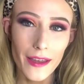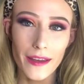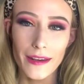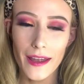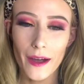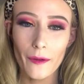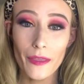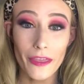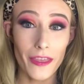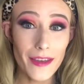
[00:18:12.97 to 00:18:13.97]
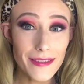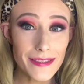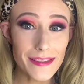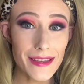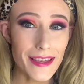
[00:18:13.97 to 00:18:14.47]
Now,
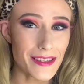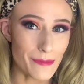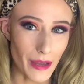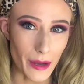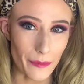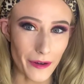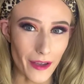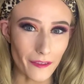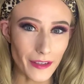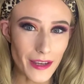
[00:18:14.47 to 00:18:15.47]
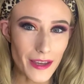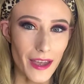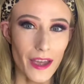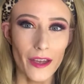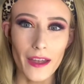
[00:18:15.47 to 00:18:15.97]
this is Makeup Reality,
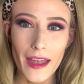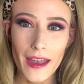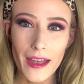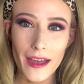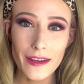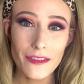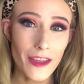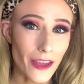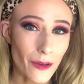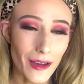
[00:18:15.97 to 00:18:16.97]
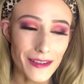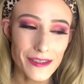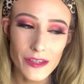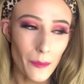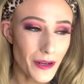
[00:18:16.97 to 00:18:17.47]
and thank you guys
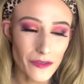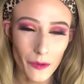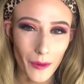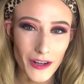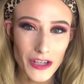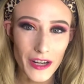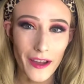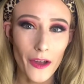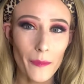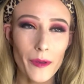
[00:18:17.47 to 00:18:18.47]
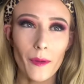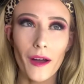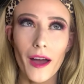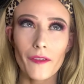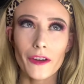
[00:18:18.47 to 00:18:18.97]
so much for watching. I hope you all
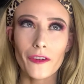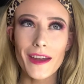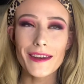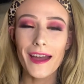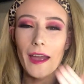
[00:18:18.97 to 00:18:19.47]
have a great night.